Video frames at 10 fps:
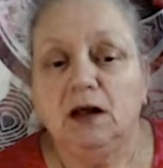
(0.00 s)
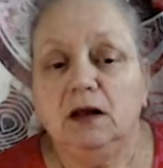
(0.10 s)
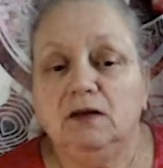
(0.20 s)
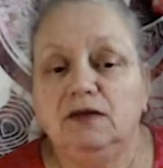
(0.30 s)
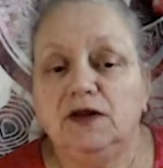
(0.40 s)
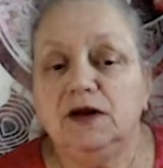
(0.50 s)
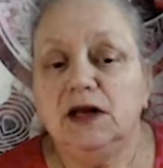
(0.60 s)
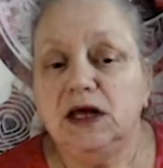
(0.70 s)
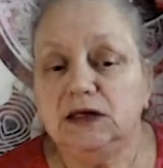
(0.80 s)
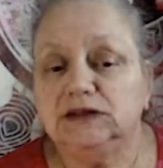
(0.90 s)
The
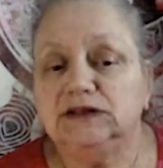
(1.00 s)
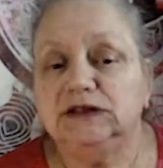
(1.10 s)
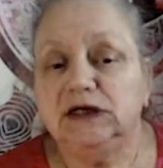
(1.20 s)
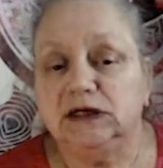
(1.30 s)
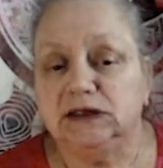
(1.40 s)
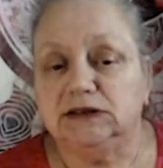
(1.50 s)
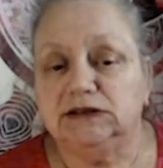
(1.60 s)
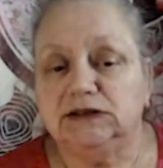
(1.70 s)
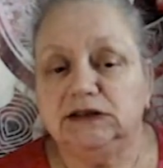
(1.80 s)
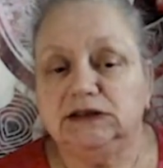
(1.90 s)
next day
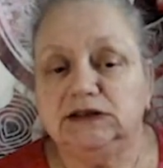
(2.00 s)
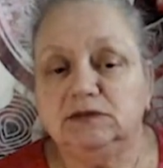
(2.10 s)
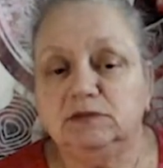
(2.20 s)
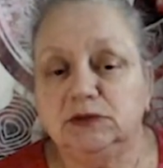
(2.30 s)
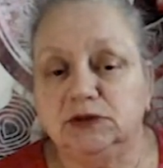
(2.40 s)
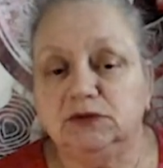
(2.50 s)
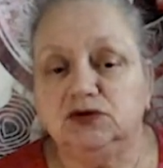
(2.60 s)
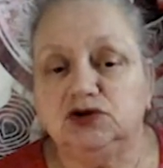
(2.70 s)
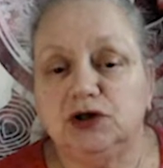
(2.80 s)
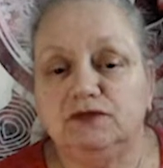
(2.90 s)
sees the moon
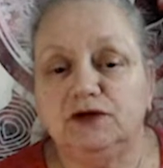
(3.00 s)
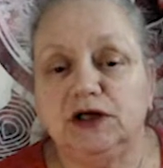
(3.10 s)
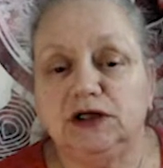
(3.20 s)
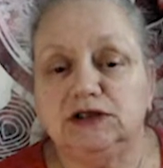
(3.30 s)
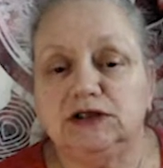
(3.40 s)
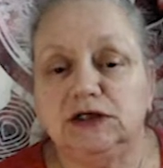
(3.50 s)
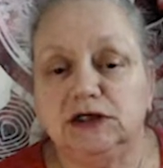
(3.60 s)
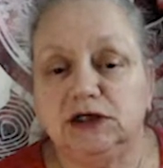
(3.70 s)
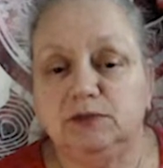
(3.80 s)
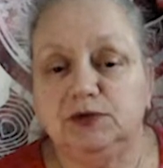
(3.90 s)
travel into
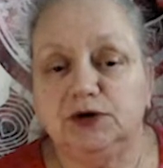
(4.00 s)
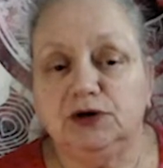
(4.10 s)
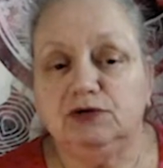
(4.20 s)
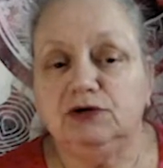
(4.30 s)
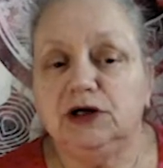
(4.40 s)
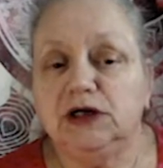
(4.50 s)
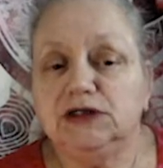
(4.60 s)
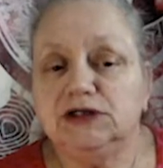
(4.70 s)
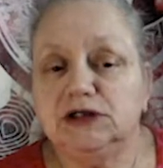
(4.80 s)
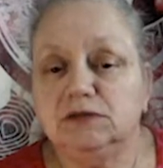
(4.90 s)
Libra,
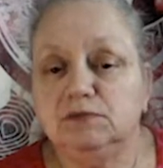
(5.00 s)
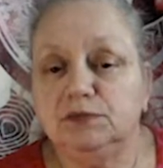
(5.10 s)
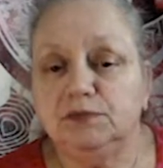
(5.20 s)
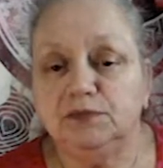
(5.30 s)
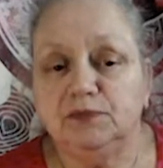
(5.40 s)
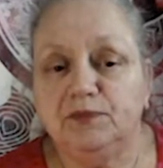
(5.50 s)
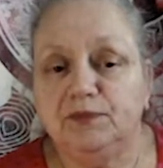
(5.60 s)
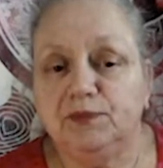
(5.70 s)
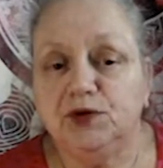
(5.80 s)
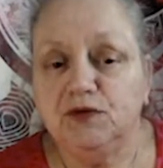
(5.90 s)
creating
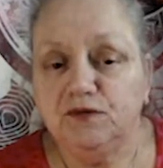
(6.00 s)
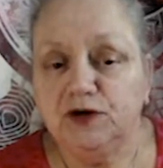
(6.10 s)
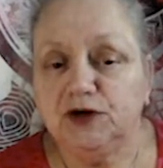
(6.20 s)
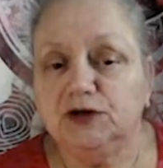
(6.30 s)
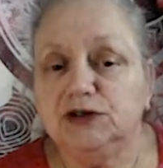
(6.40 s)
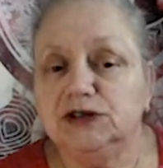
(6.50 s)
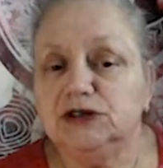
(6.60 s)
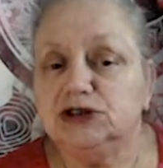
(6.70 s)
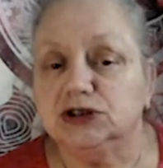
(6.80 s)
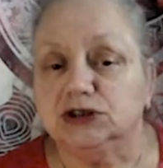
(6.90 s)
perfect
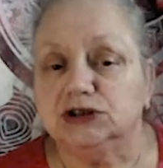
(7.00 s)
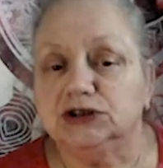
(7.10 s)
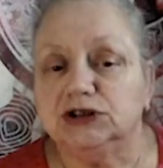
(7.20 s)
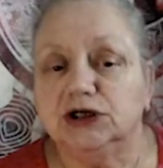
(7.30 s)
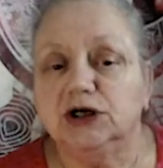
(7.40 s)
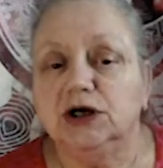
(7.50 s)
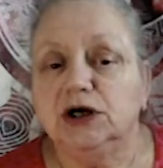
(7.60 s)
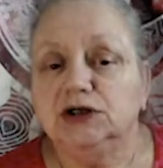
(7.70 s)
conditions to